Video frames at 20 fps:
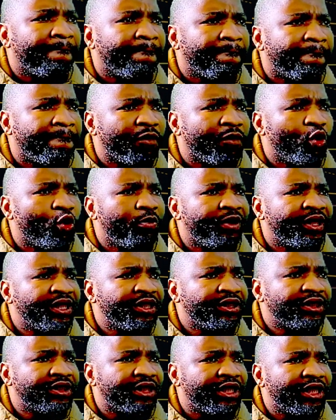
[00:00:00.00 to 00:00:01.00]
opening
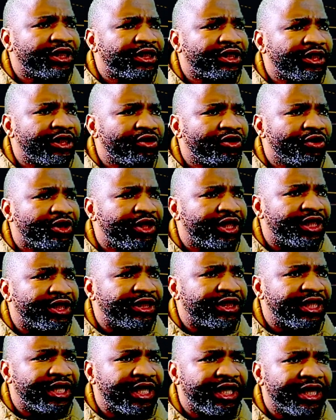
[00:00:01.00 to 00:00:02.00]
session, you can
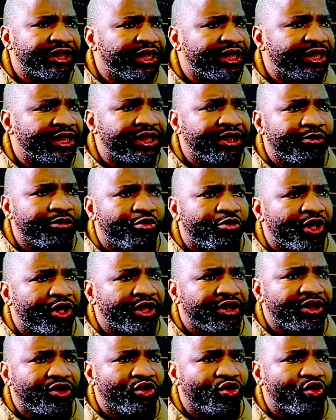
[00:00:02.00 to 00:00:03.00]
tell that the price
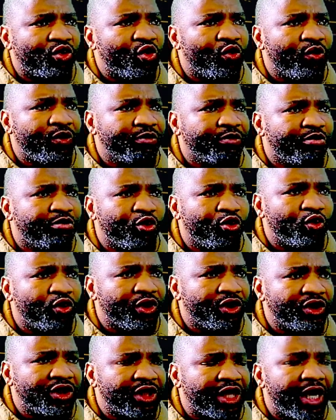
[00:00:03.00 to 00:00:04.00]
is going
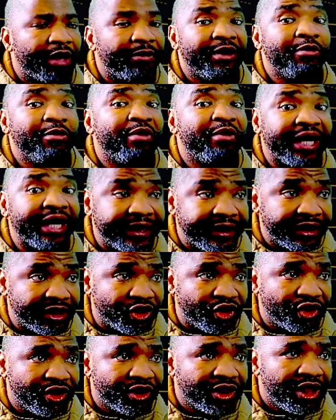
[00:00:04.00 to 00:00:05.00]
bullish, I mean bearish,